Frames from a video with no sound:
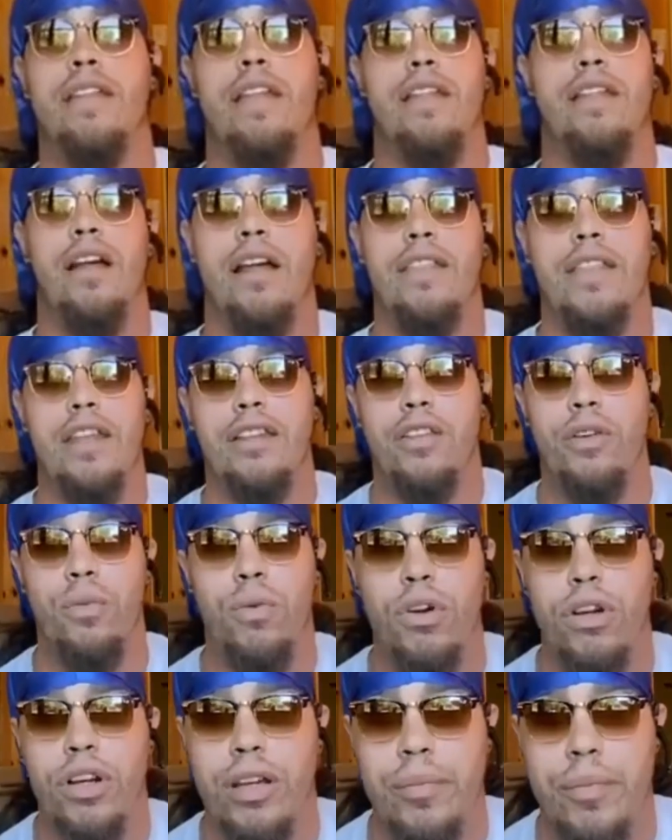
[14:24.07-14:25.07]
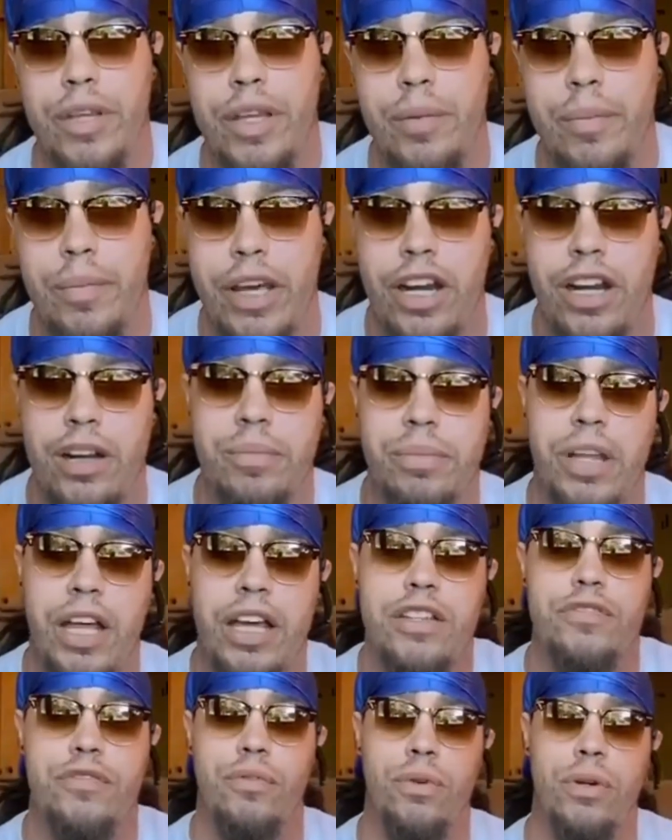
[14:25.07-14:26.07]
Then I think the world can be a better
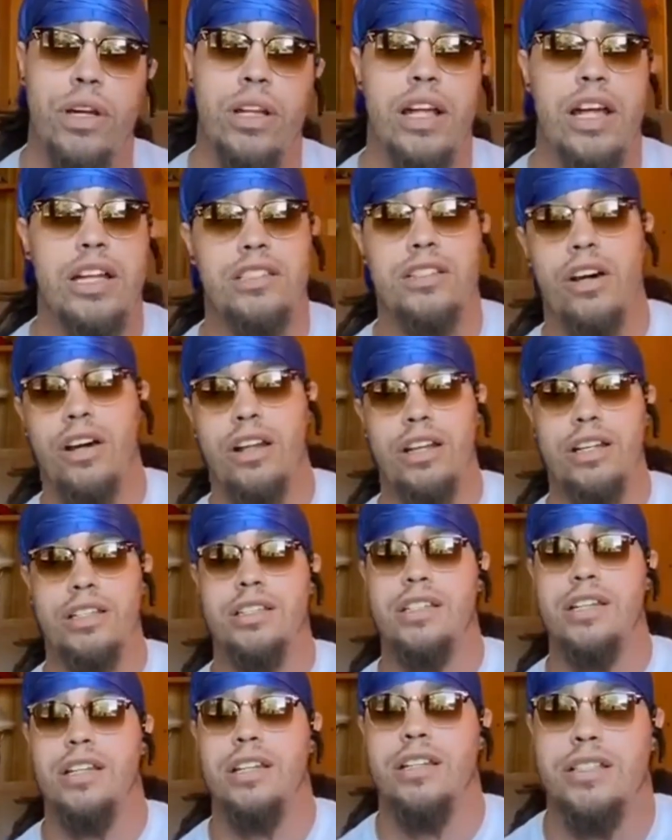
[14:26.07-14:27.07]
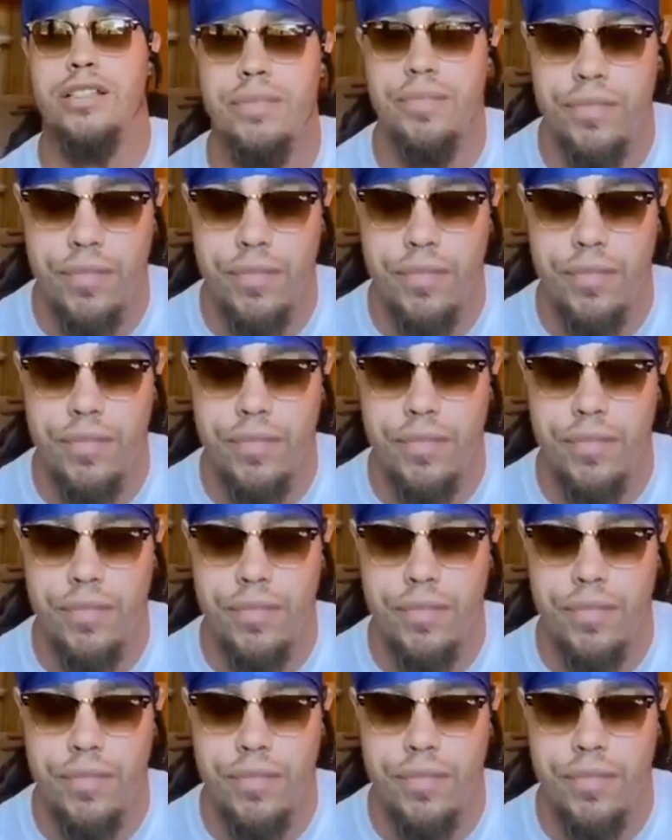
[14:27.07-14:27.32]
place for it. That's all this is.